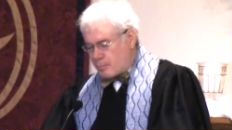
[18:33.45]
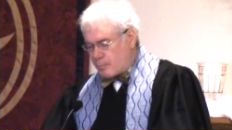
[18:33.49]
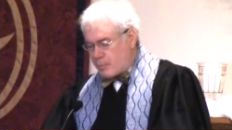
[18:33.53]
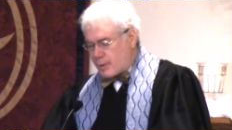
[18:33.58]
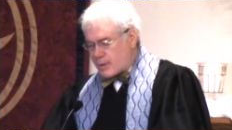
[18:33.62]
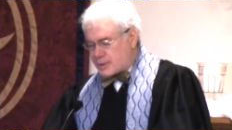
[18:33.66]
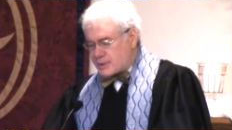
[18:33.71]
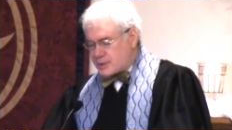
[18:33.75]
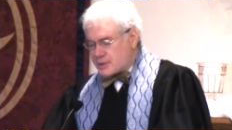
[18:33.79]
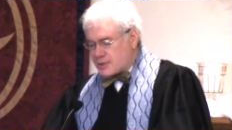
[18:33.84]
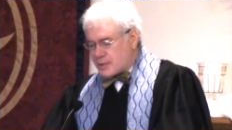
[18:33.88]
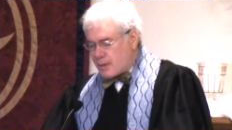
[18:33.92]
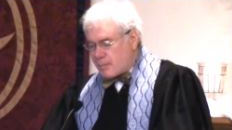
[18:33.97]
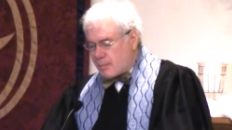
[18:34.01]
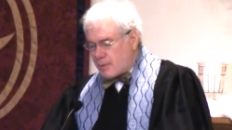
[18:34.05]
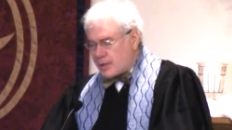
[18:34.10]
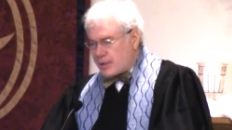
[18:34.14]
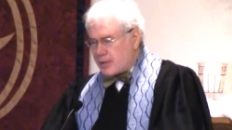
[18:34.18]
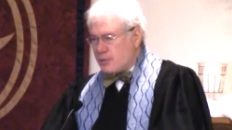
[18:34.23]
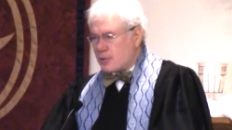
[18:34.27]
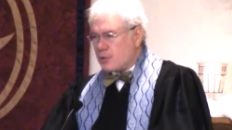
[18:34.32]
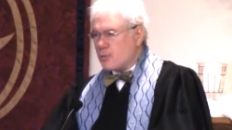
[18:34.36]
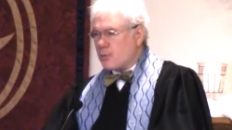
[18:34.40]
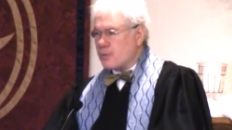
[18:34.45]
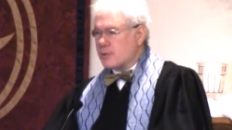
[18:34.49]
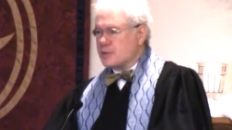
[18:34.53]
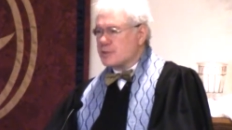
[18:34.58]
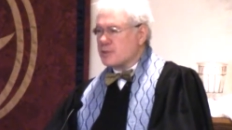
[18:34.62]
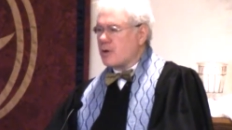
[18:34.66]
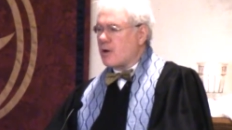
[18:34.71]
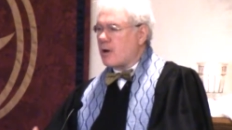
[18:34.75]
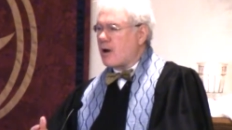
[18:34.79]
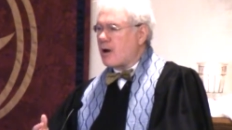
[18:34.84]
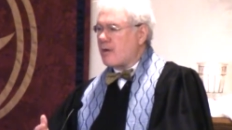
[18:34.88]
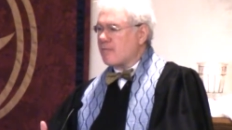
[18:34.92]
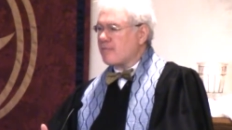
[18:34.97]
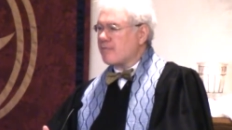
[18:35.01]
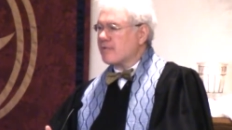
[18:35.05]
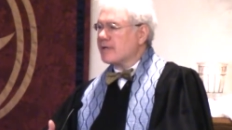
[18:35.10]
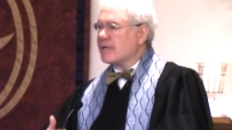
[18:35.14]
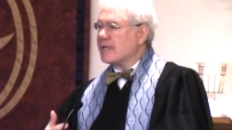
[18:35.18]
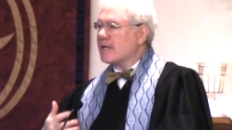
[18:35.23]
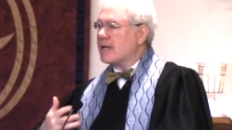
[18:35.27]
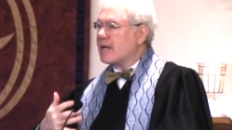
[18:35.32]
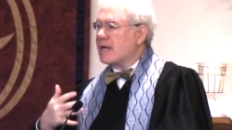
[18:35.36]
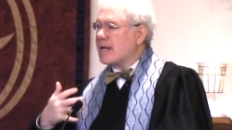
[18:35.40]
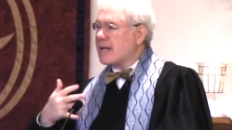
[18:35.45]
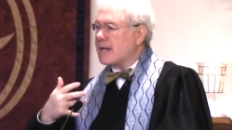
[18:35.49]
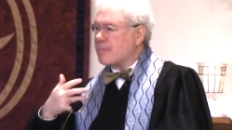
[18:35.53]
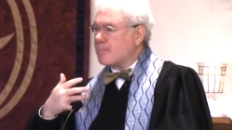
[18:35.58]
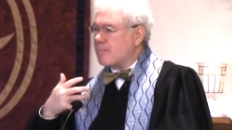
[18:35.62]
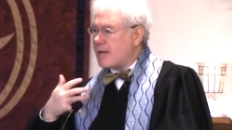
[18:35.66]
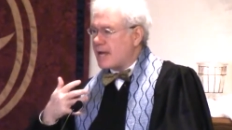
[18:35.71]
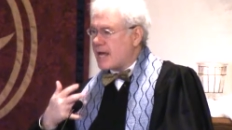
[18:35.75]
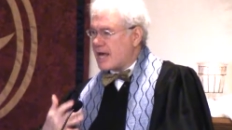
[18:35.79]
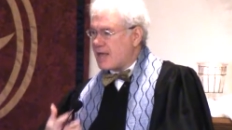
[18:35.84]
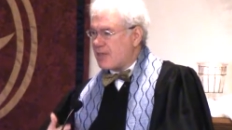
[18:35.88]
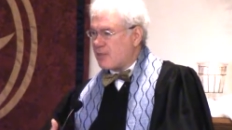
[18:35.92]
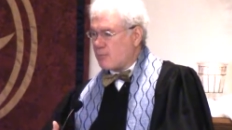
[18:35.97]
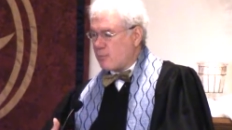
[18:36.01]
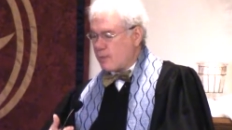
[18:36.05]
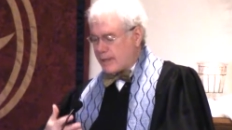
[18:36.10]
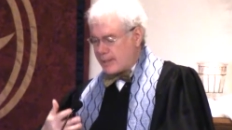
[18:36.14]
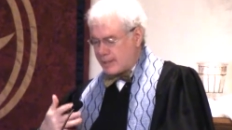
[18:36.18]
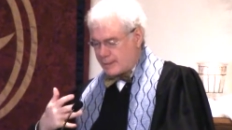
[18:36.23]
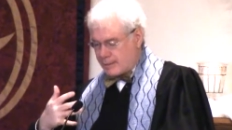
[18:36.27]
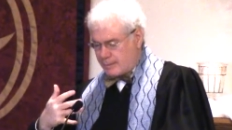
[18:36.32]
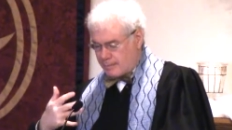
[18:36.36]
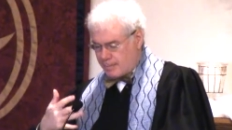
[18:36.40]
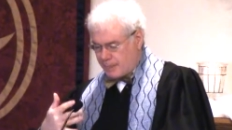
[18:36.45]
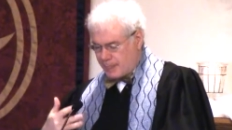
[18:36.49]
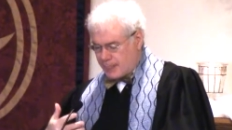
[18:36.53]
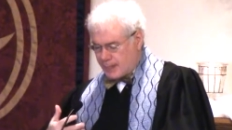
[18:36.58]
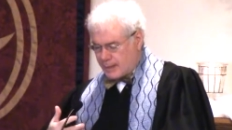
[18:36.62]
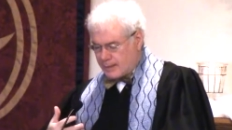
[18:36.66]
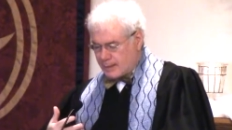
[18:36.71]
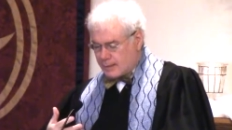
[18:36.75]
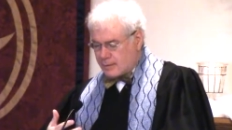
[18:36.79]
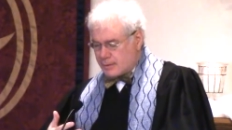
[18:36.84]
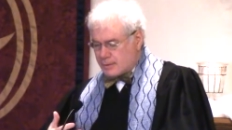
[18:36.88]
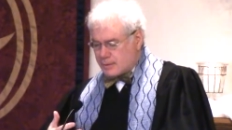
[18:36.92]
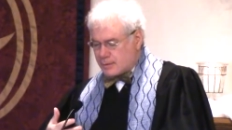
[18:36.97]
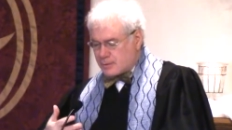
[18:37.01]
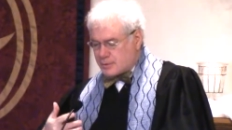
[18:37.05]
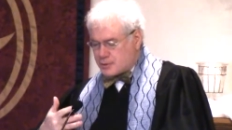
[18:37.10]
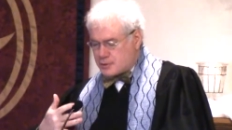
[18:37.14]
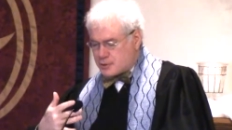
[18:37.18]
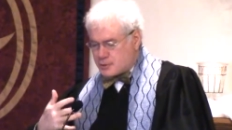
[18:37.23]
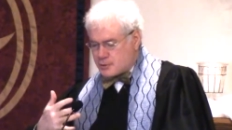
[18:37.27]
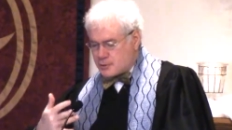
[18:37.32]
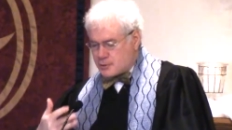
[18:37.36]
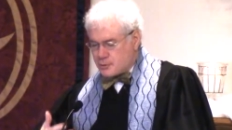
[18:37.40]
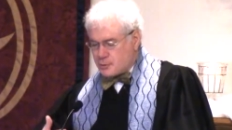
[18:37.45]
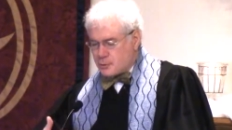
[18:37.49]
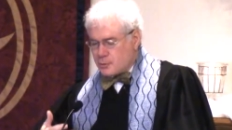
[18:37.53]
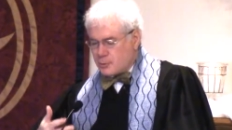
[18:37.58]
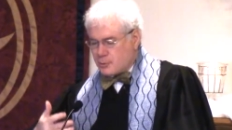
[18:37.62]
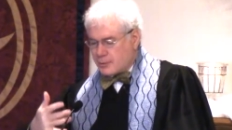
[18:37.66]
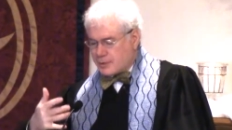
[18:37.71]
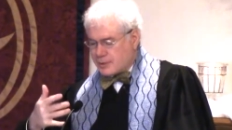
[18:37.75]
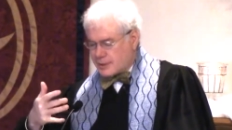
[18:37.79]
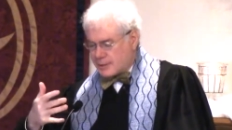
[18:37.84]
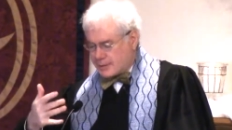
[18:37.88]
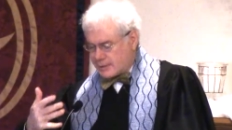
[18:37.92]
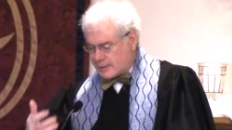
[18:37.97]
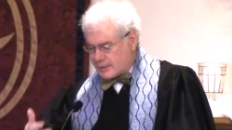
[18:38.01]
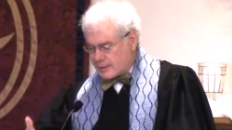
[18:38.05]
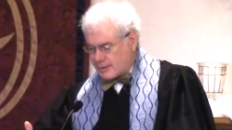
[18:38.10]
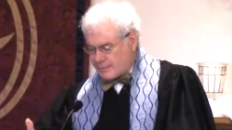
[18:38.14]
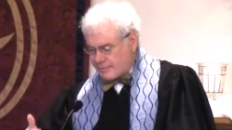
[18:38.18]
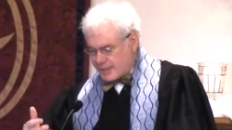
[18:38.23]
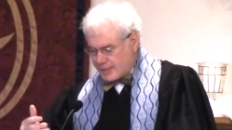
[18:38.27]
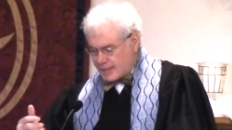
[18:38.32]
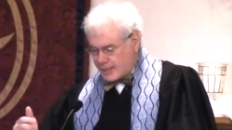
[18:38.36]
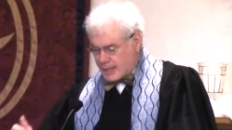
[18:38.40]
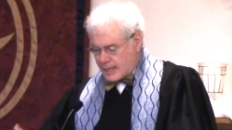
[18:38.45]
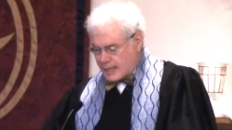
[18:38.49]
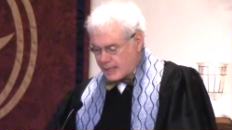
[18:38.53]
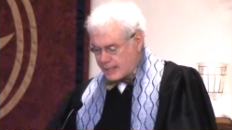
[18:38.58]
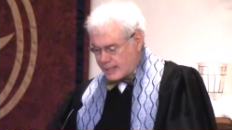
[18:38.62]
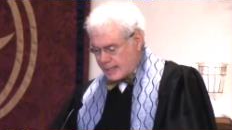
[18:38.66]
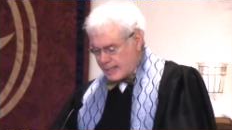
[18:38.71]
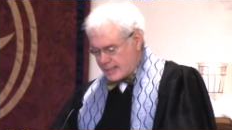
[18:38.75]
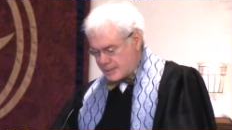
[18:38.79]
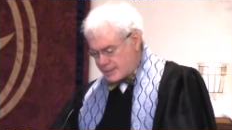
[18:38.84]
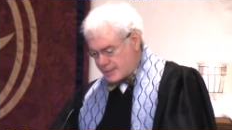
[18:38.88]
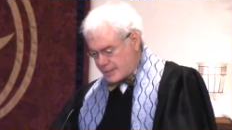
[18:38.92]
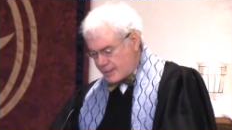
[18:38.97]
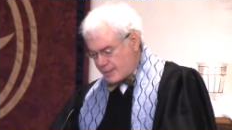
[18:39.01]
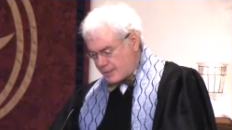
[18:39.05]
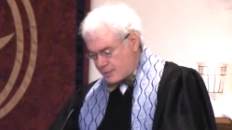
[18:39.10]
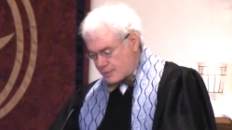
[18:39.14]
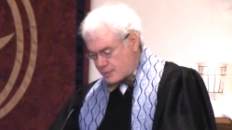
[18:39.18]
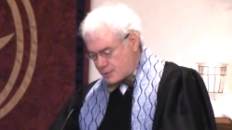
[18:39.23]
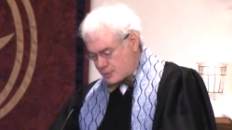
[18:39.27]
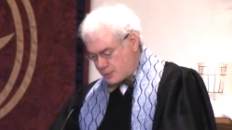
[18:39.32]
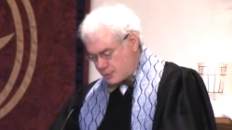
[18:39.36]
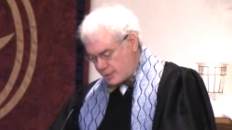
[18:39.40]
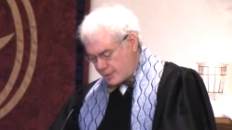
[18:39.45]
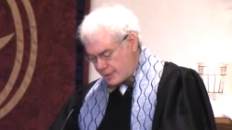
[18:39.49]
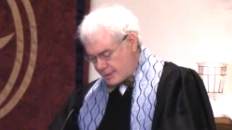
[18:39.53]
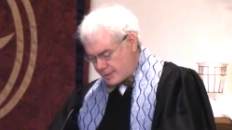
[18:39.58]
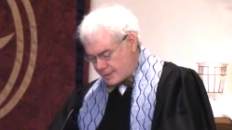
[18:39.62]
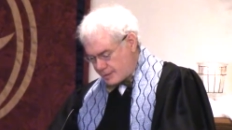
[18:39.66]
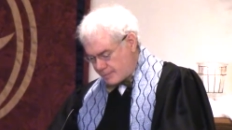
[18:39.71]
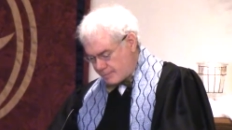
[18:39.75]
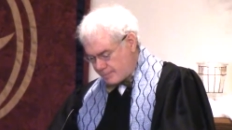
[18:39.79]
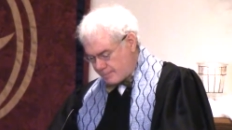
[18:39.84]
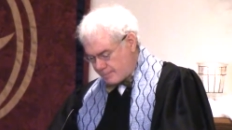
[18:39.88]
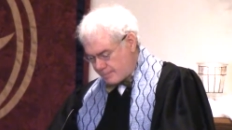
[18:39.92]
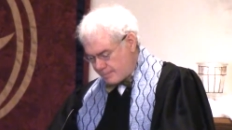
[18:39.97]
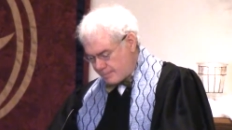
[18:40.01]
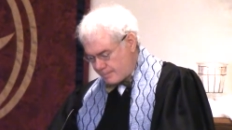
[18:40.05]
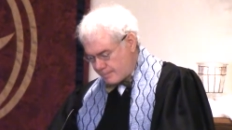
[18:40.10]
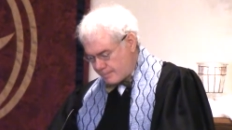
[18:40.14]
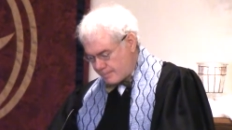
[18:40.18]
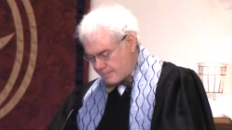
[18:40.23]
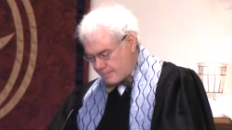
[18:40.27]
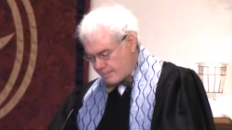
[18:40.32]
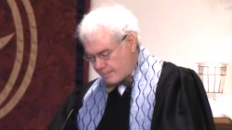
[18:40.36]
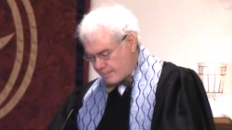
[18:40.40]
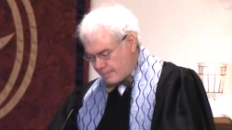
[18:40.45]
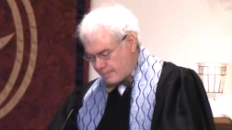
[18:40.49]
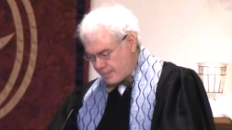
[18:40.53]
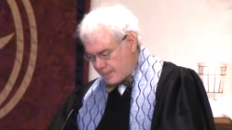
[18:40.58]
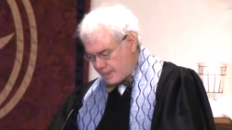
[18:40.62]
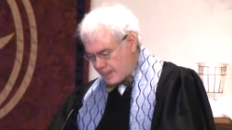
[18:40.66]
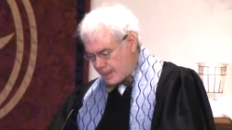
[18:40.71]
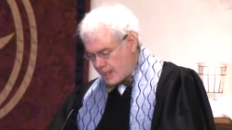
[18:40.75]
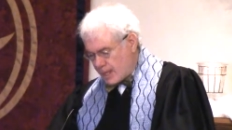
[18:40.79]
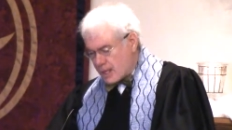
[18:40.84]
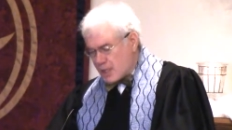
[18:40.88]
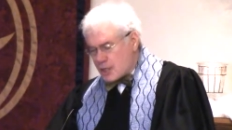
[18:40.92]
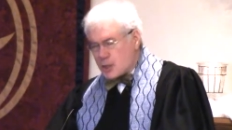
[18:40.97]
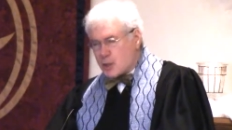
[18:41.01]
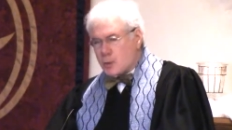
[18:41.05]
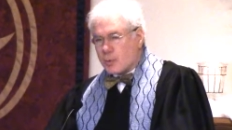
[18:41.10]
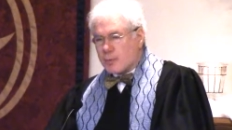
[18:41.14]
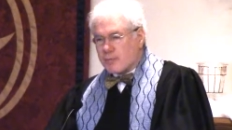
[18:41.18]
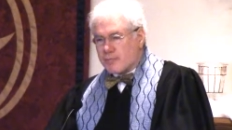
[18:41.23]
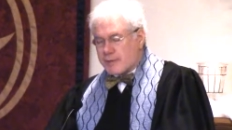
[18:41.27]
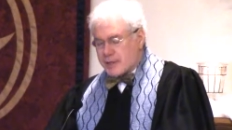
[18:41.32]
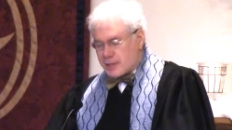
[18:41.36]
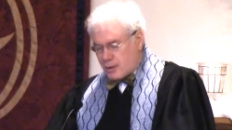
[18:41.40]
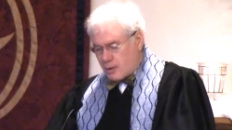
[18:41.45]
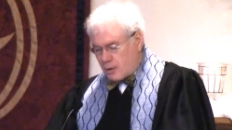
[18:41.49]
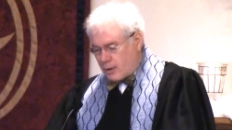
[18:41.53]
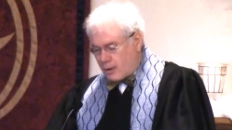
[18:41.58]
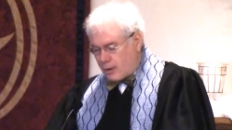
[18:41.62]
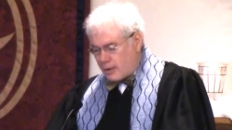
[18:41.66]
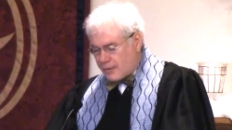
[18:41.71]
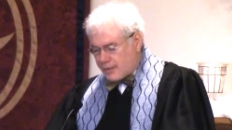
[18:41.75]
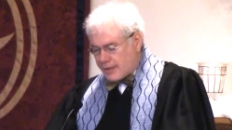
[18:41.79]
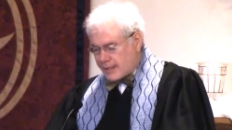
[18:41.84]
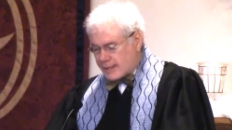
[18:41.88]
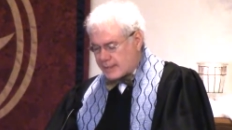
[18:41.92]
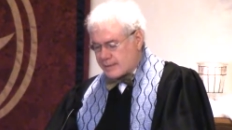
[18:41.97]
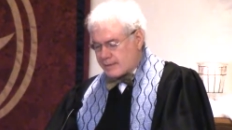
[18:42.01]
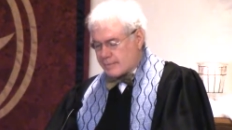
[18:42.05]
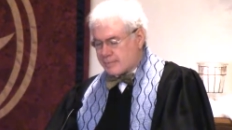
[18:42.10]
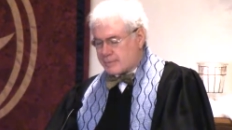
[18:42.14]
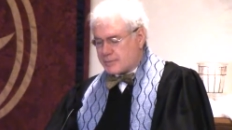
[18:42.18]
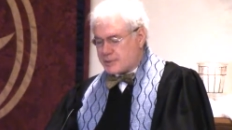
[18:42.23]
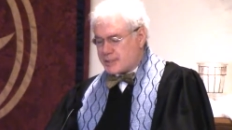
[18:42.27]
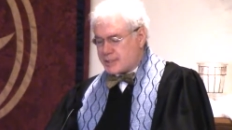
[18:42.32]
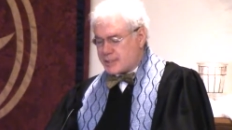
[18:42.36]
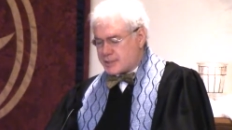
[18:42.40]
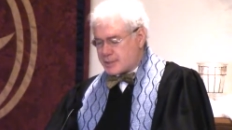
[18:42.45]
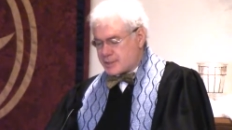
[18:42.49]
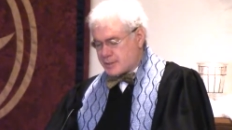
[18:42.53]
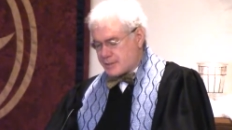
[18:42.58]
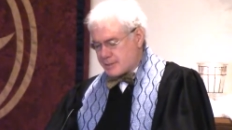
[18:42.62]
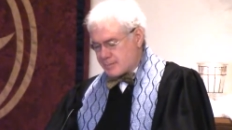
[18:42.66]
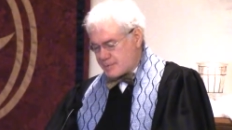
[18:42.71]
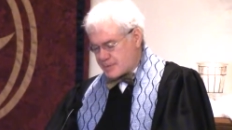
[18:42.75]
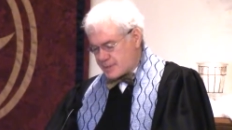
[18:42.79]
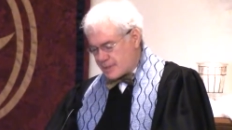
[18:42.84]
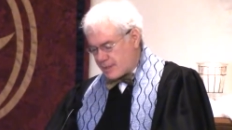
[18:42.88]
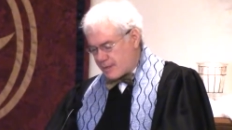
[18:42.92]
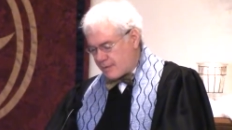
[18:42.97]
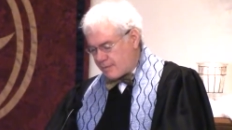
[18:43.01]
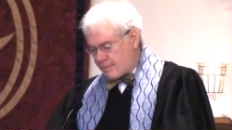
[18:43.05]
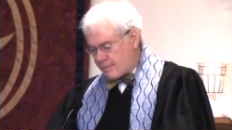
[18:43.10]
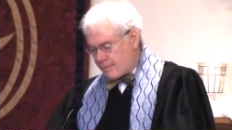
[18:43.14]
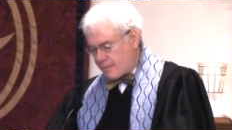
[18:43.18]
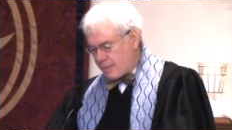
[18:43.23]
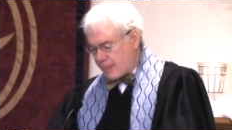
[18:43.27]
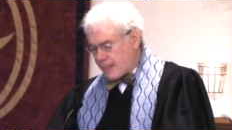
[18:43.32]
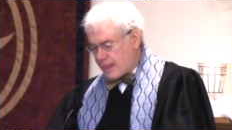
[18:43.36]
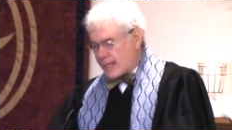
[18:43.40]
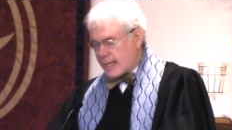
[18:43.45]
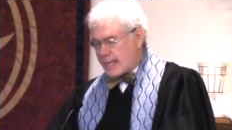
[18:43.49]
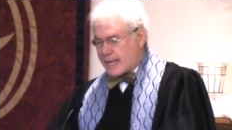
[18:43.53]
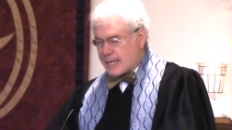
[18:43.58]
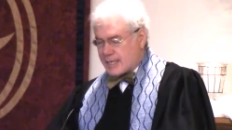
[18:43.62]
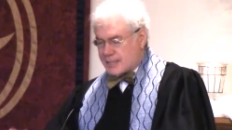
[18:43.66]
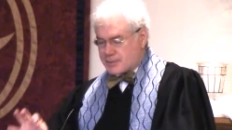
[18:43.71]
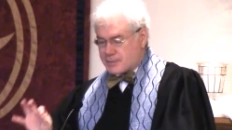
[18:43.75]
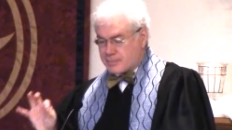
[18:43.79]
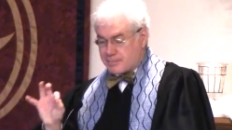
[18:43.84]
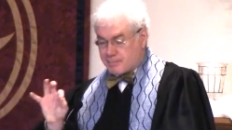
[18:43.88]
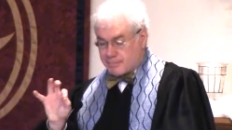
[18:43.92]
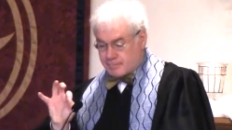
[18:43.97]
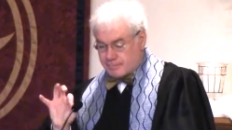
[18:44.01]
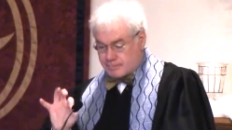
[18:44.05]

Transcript: but someone who was offering a pathway to the living God as he understood it. You will recall that Jesus himself, as